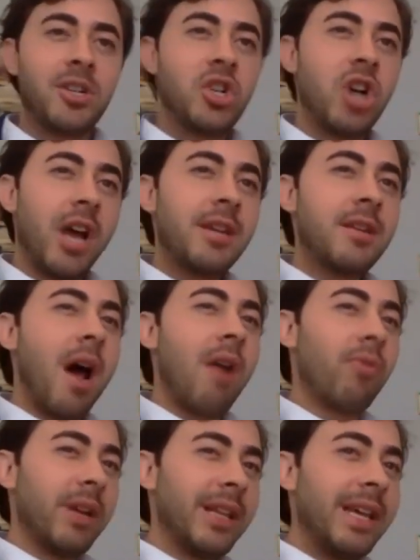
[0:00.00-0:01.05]
China,
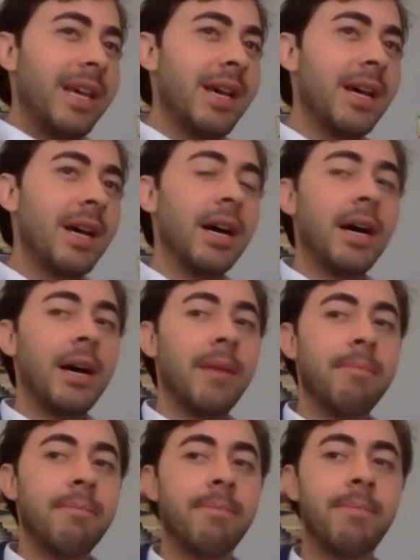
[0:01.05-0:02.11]
not really. Um,
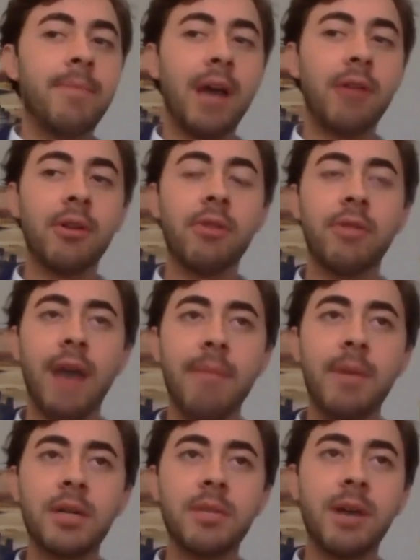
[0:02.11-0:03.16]
I don't know that
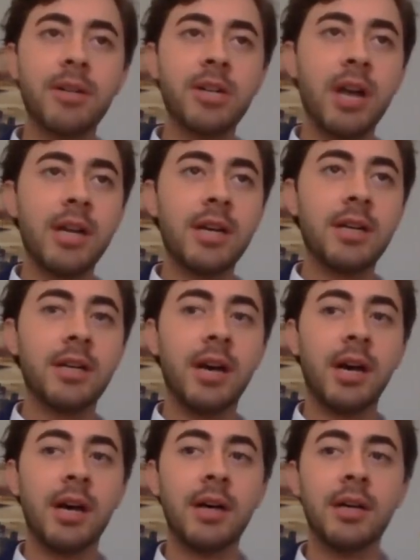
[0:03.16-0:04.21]
much about China.
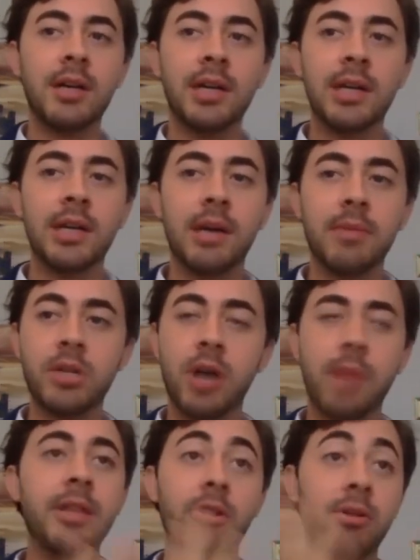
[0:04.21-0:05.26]
Uh, I'm sure,
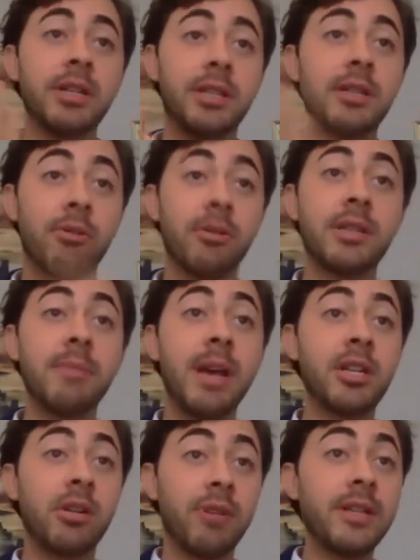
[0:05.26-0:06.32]
I mean, there is there is some
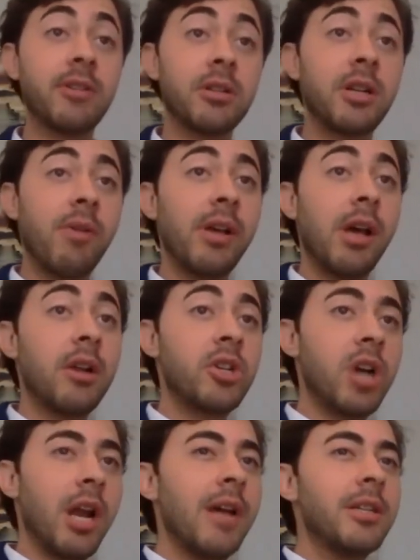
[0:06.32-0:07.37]
aging research going on in
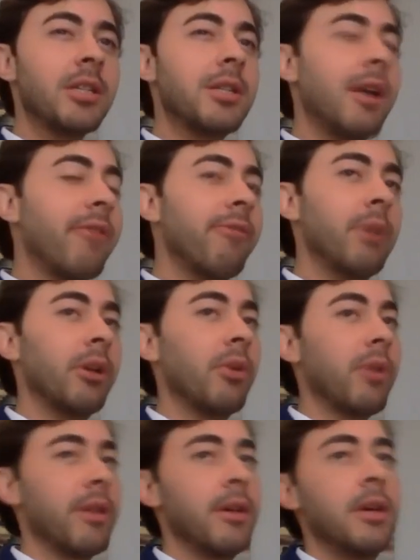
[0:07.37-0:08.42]
China. I'm just not familiar
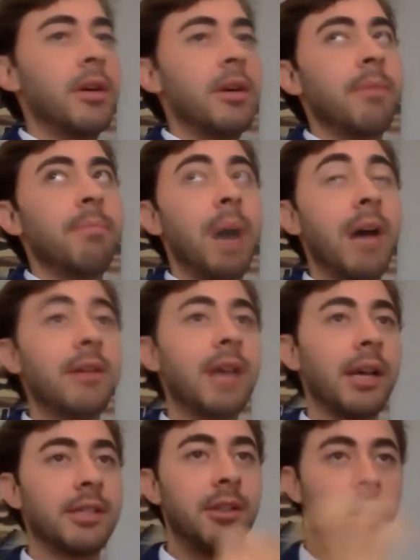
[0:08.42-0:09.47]
with
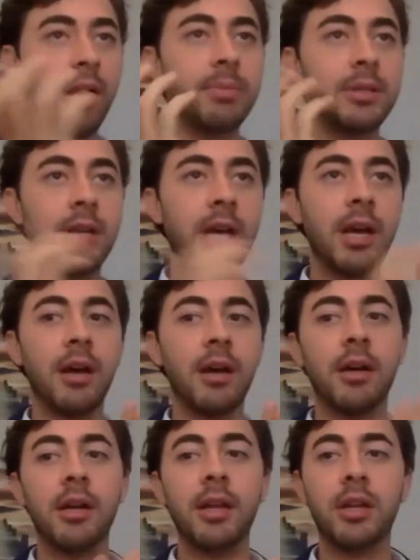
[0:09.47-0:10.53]
biotech startups uh,
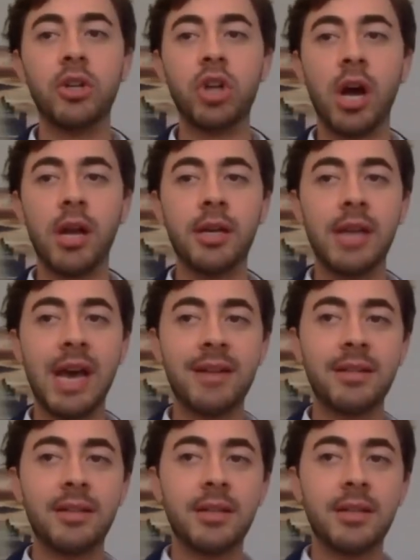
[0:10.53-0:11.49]
in China yet.